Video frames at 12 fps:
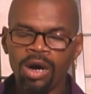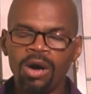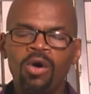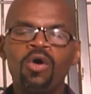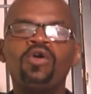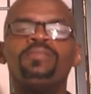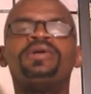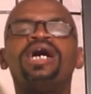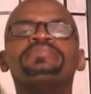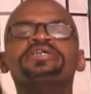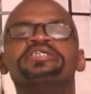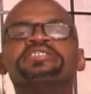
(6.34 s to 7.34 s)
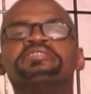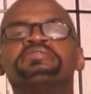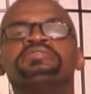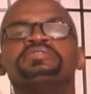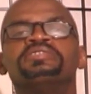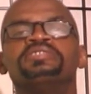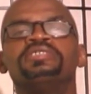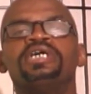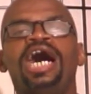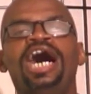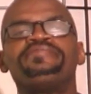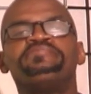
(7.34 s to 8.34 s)
Oh mama,
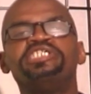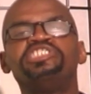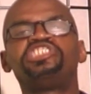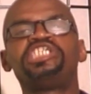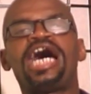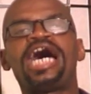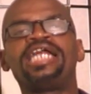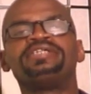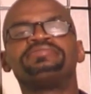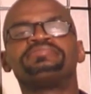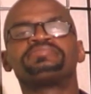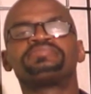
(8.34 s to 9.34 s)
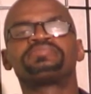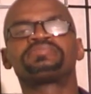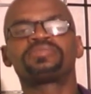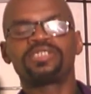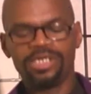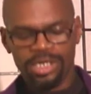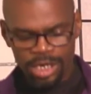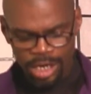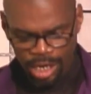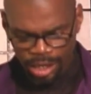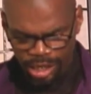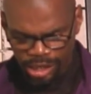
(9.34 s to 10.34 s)
I've been shot.
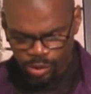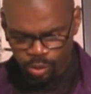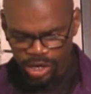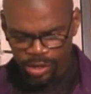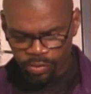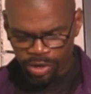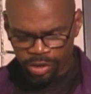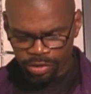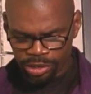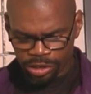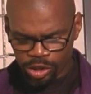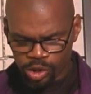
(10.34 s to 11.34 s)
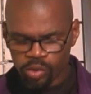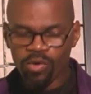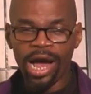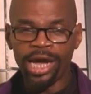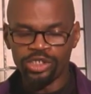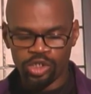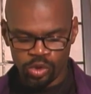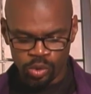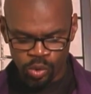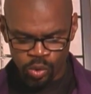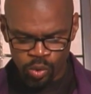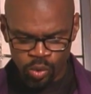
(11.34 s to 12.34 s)
This week we're going to try
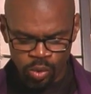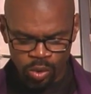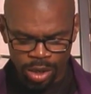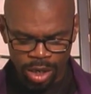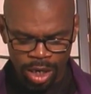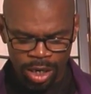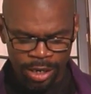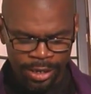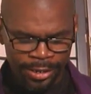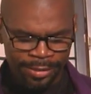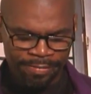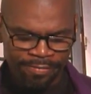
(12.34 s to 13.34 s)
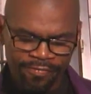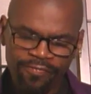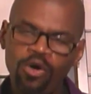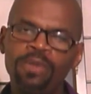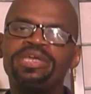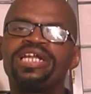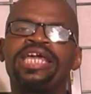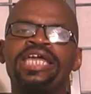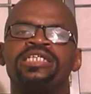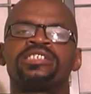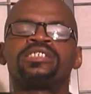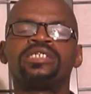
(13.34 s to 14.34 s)
to
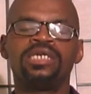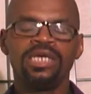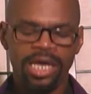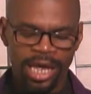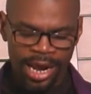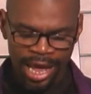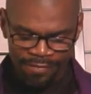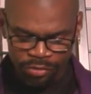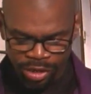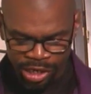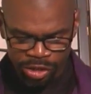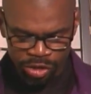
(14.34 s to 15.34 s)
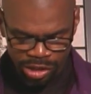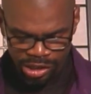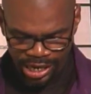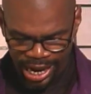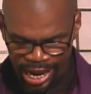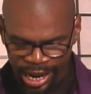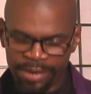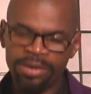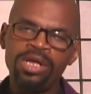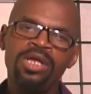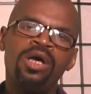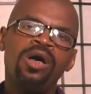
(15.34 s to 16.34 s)
formulate and have you to understand
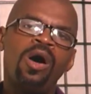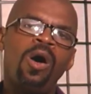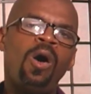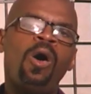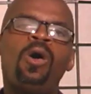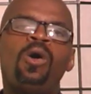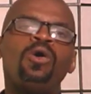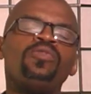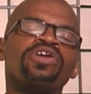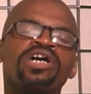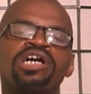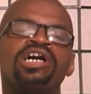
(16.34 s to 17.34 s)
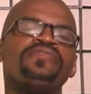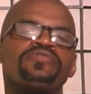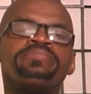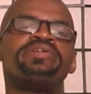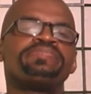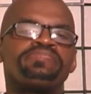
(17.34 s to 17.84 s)
all the government